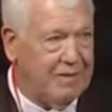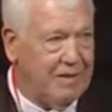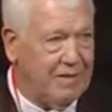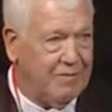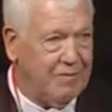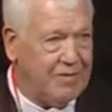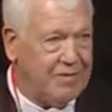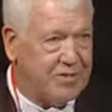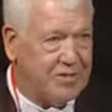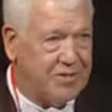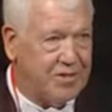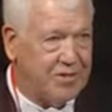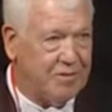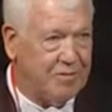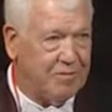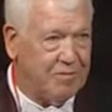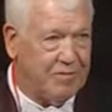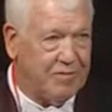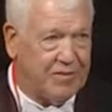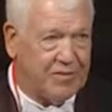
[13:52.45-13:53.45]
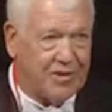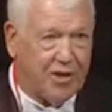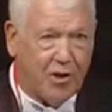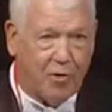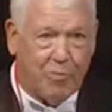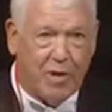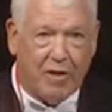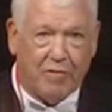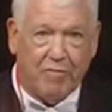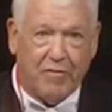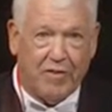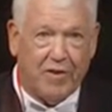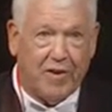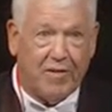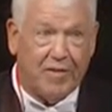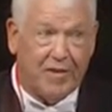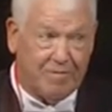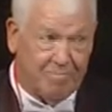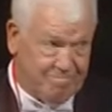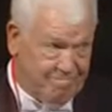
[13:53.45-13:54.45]
if it's all about
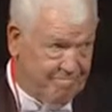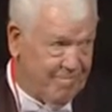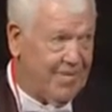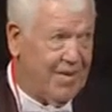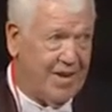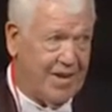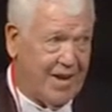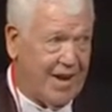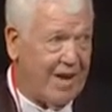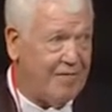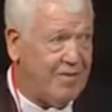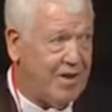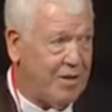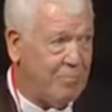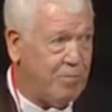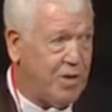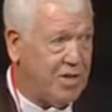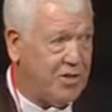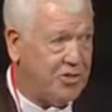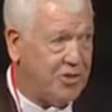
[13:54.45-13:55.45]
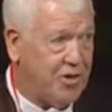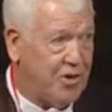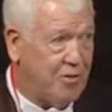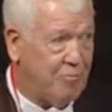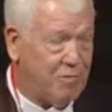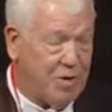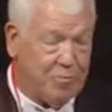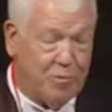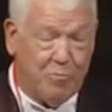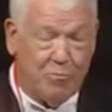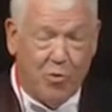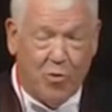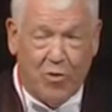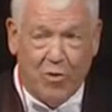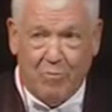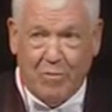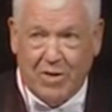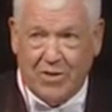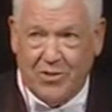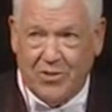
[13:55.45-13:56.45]
fun, then I've had my share, maybe more
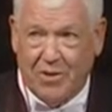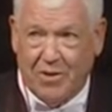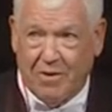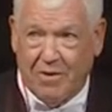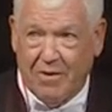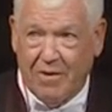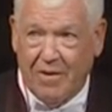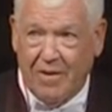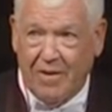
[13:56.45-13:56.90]
than my share.